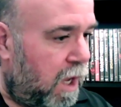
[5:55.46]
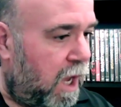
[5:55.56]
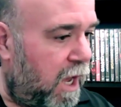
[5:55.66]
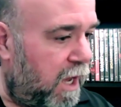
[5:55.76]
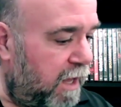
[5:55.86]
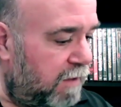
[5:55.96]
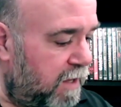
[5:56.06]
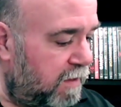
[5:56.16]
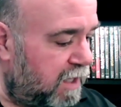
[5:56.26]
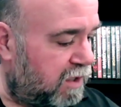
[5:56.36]
and
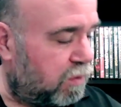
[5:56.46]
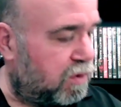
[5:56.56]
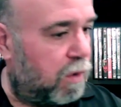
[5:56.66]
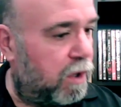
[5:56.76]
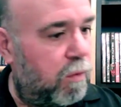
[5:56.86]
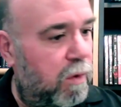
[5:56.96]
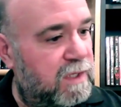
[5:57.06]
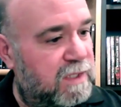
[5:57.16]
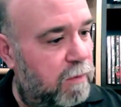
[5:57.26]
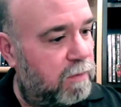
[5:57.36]
then this was one of the
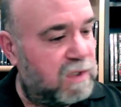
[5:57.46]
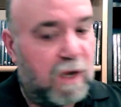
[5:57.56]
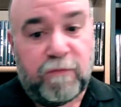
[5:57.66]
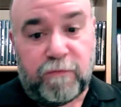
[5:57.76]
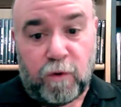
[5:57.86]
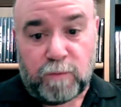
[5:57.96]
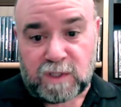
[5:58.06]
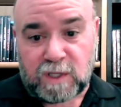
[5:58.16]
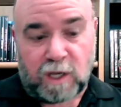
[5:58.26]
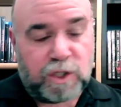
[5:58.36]
ones that was on Film
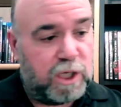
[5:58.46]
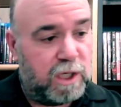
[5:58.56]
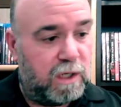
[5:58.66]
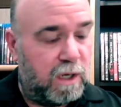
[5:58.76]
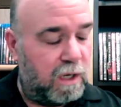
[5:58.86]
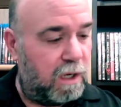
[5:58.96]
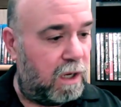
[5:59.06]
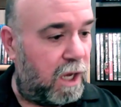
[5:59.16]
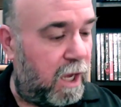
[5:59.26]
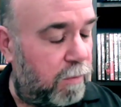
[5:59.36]
Discussion
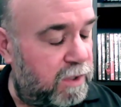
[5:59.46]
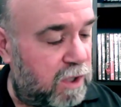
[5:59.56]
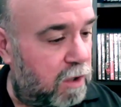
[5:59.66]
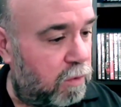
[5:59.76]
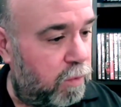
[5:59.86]
with Donald